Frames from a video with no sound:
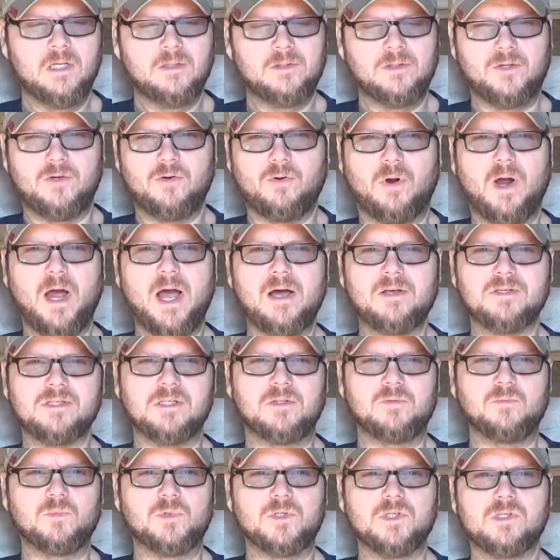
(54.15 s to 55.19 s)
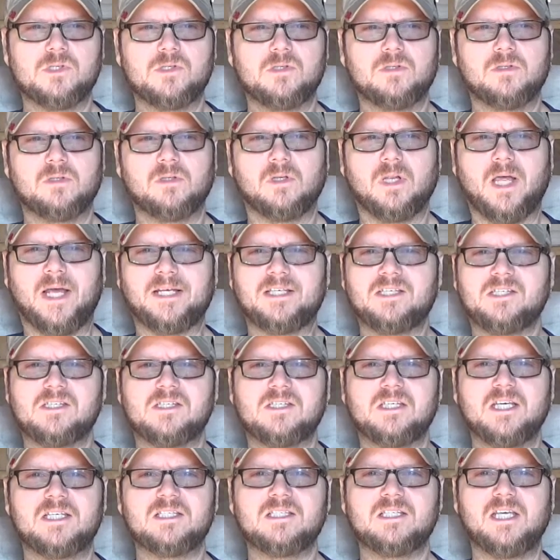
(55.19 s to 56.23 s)
The krausen was like
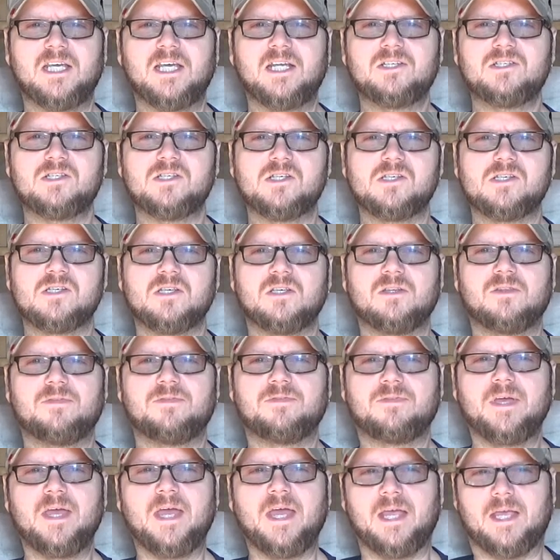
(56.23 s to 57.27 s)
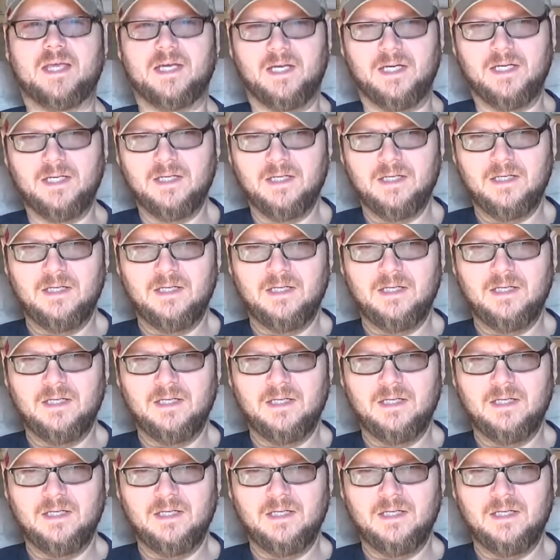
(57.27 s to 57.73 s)
6 inches thick.